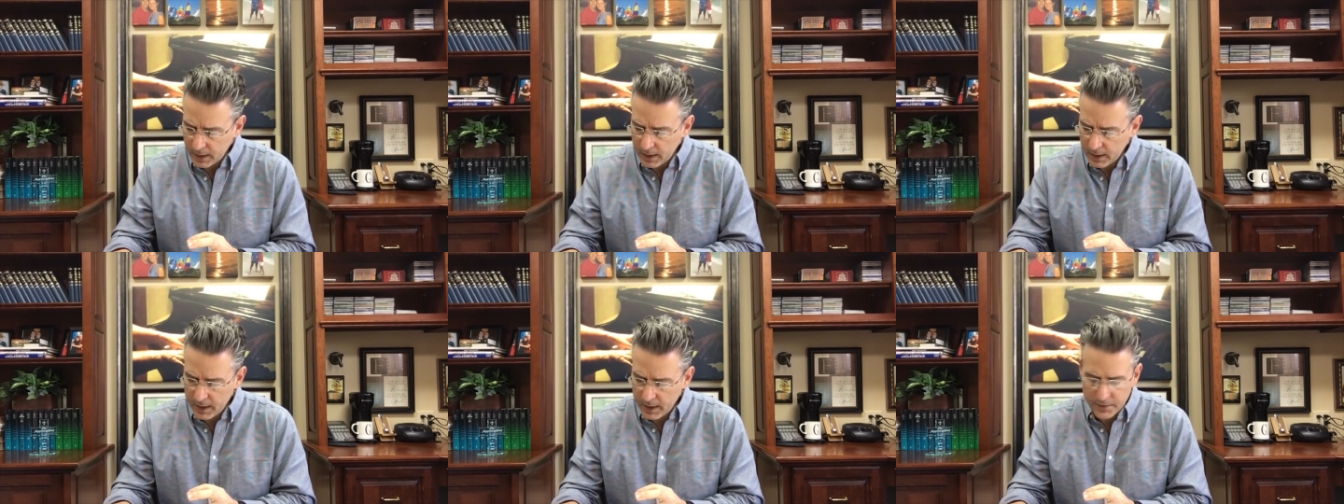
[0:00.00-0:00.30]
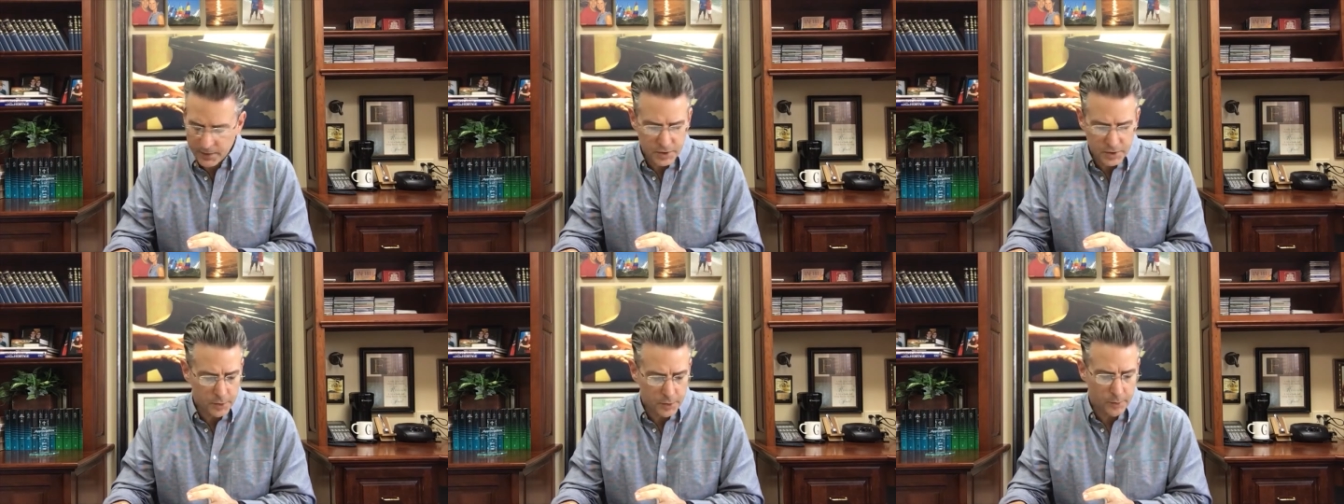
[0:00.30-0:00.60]

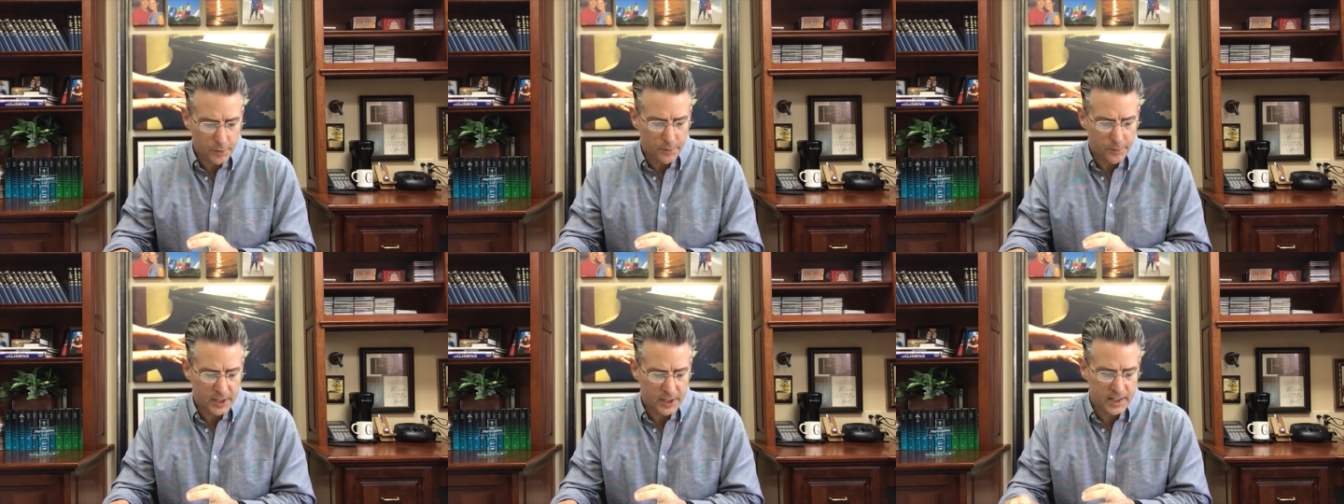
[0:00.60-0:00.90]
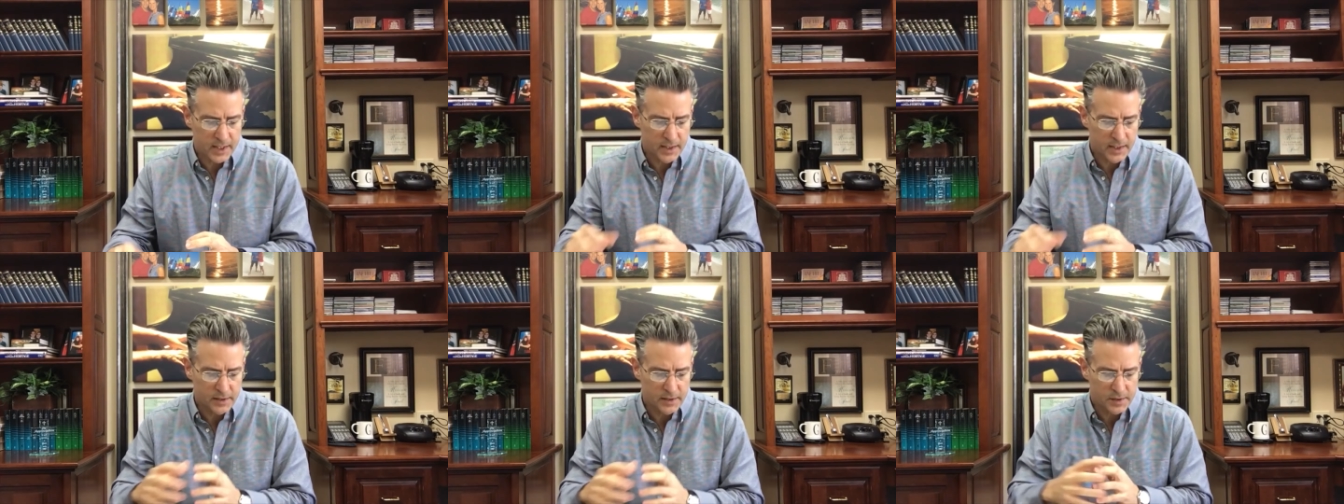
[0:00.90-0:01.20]
as you
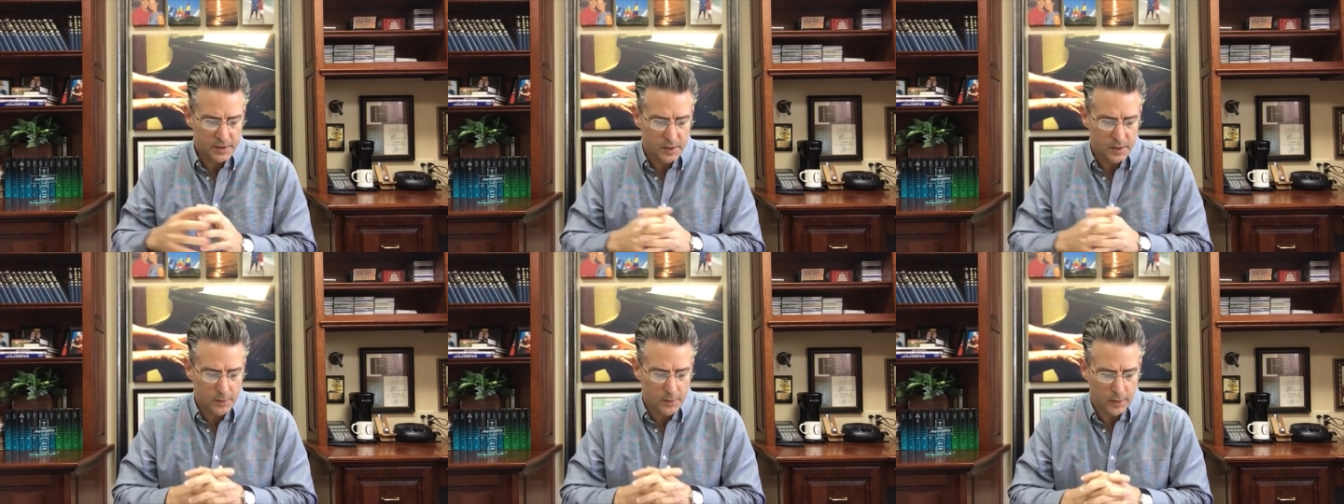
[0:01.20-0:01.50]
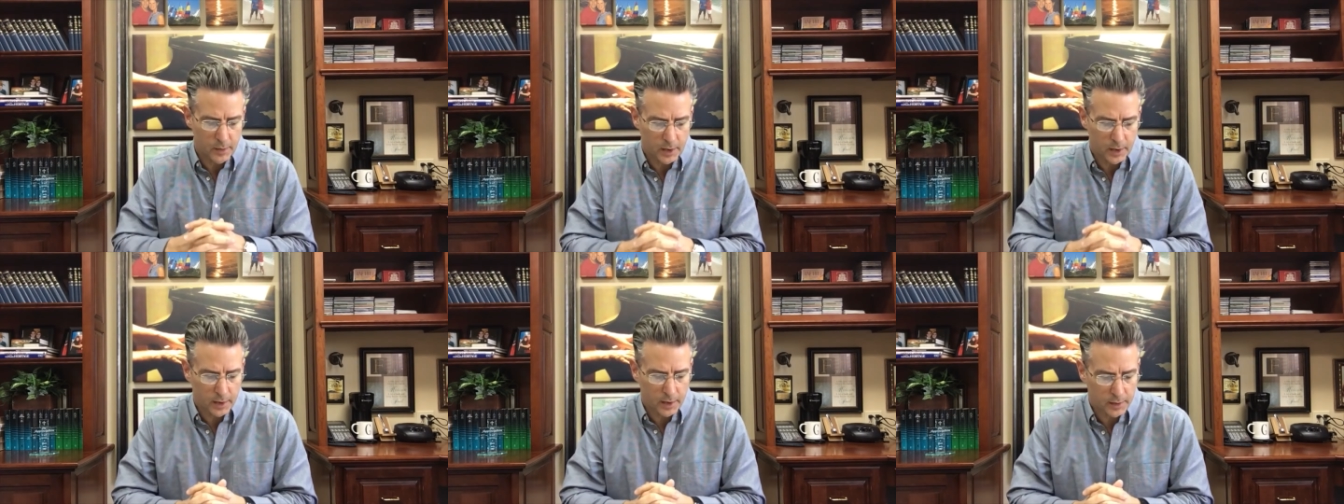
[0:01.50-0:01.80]
begin
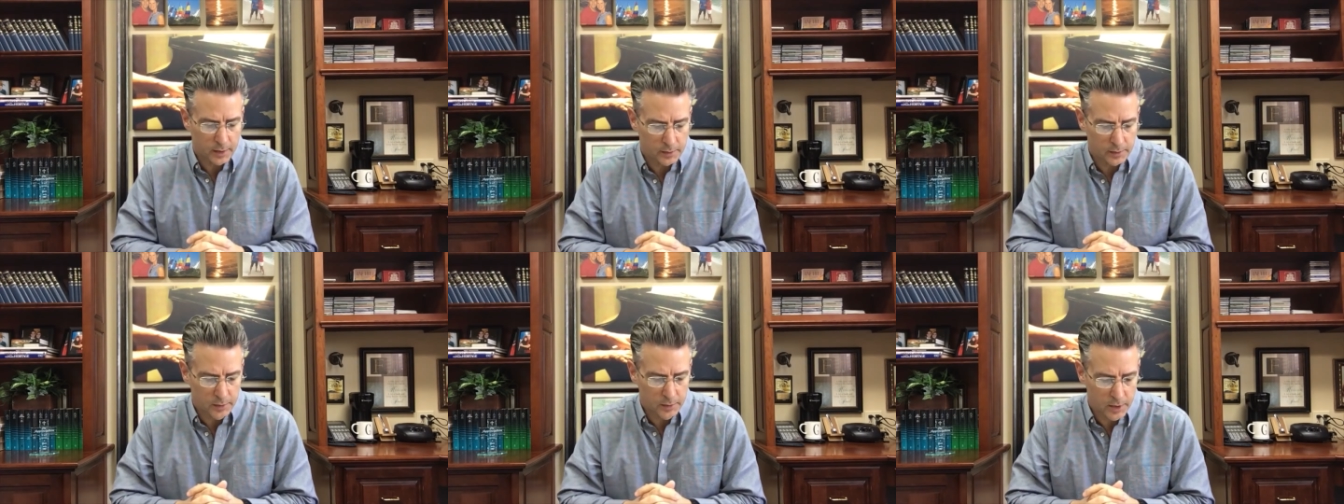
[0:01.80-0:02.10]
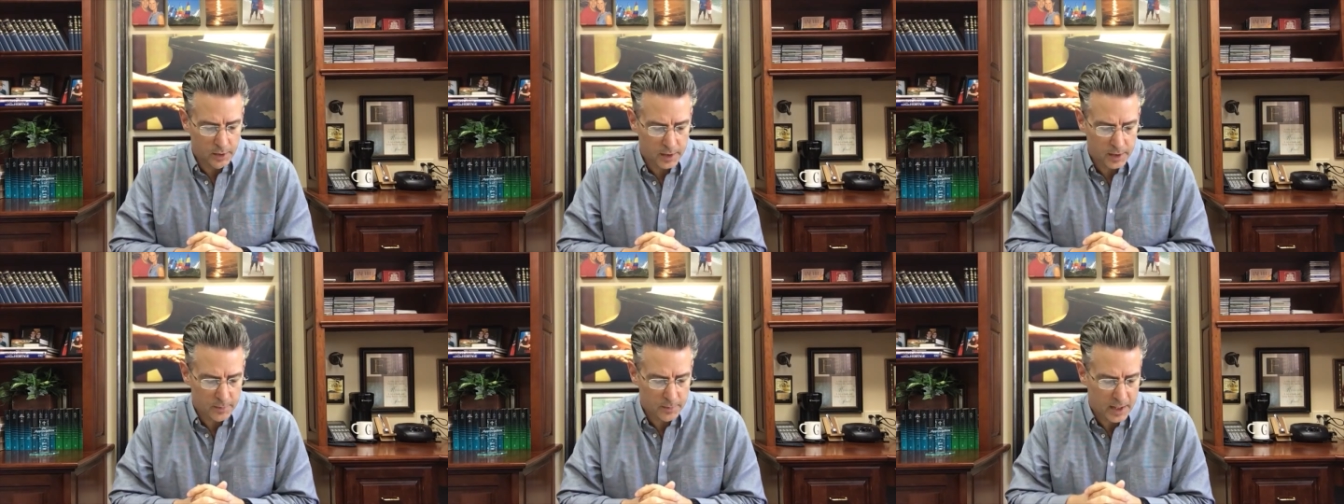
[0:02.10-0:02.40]
to uh,
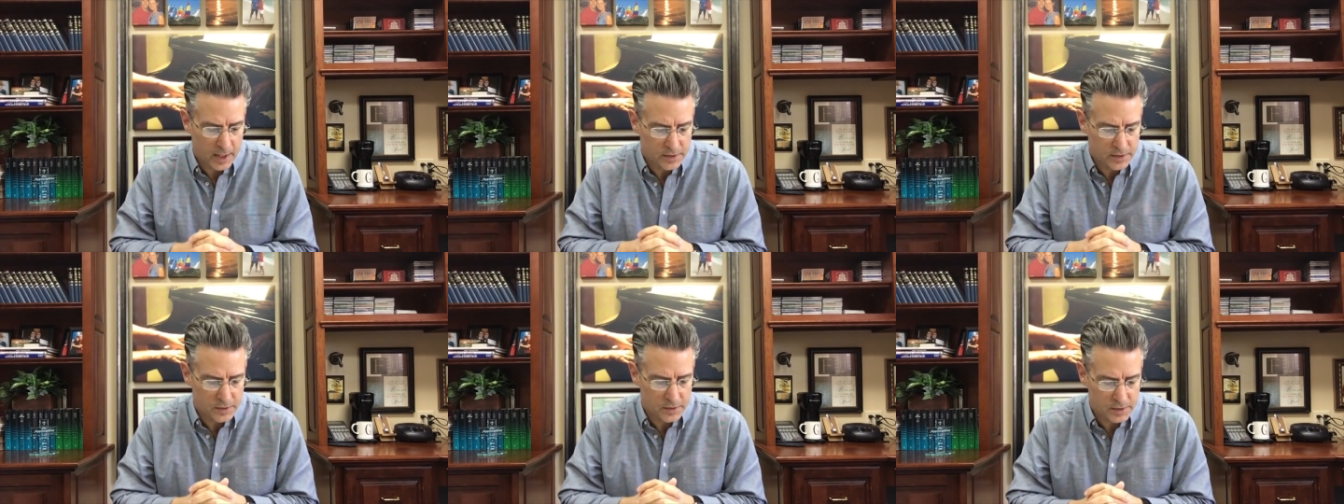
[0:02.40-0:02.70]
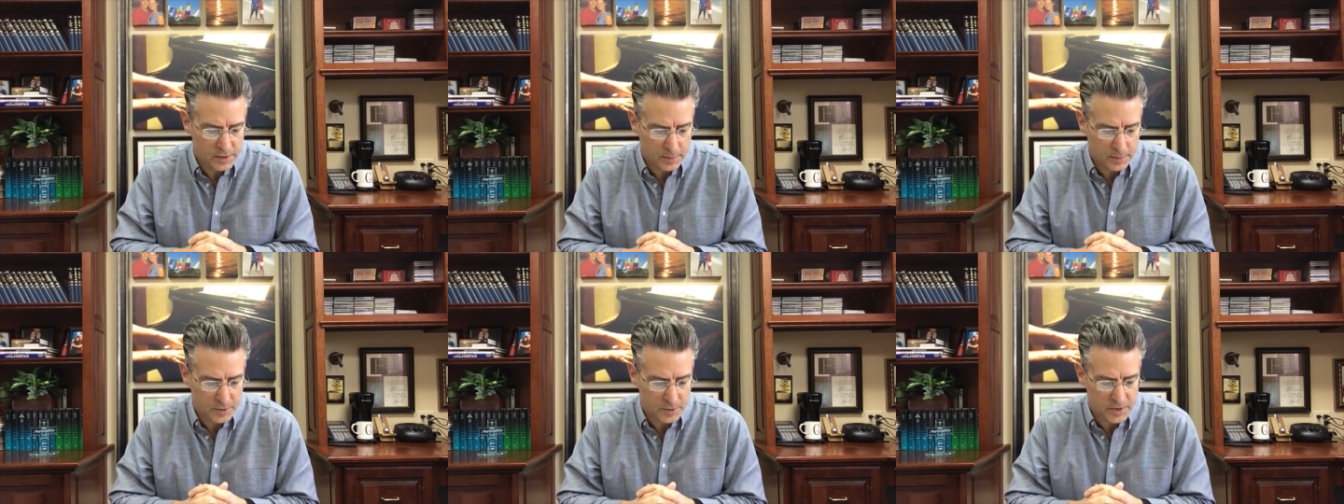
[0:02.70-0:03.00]
look at Matthew
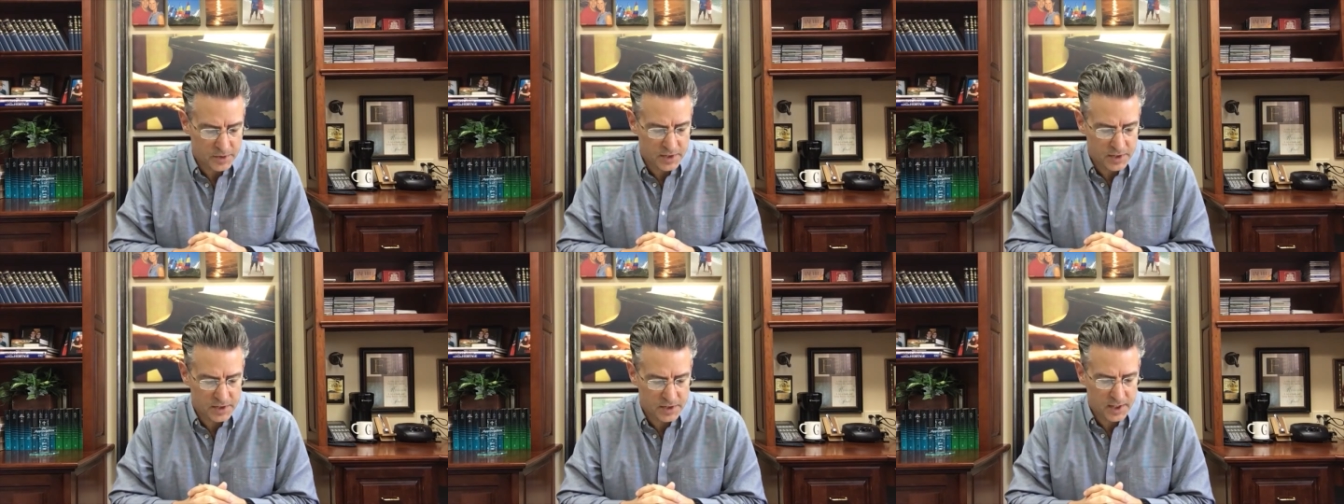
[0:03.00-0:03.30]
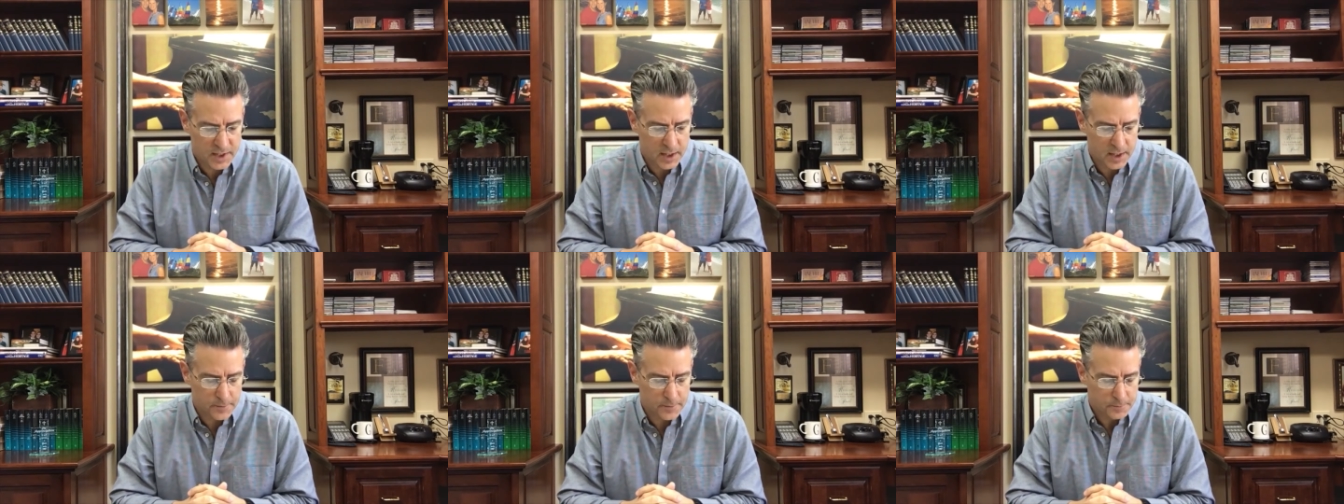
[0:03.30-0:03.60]
chapter
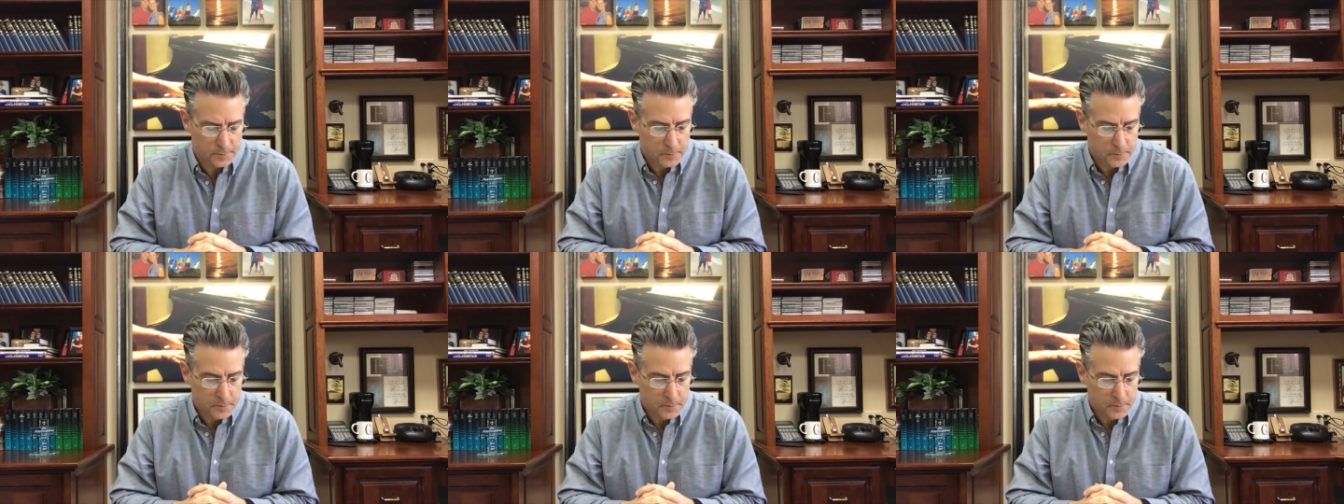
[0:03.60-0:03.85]
16,